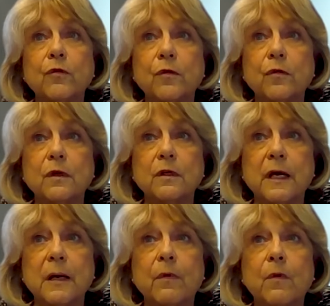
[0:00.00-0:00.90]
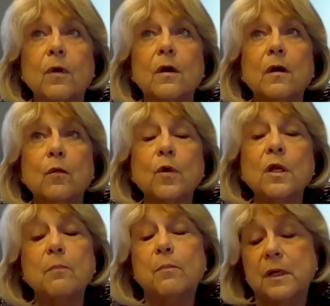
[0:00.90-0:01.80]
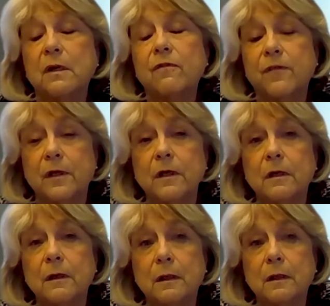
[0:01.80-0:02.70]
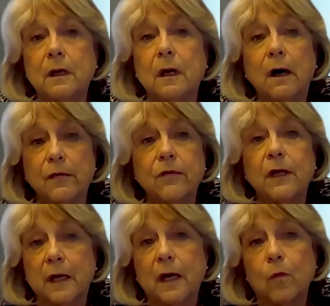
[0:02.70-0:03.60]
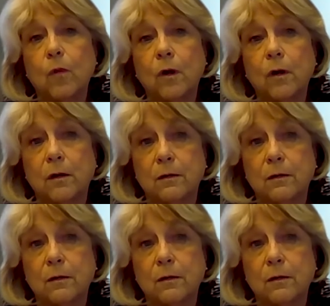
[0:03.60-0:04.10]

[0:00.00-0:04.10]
to the table really benefited us and our work.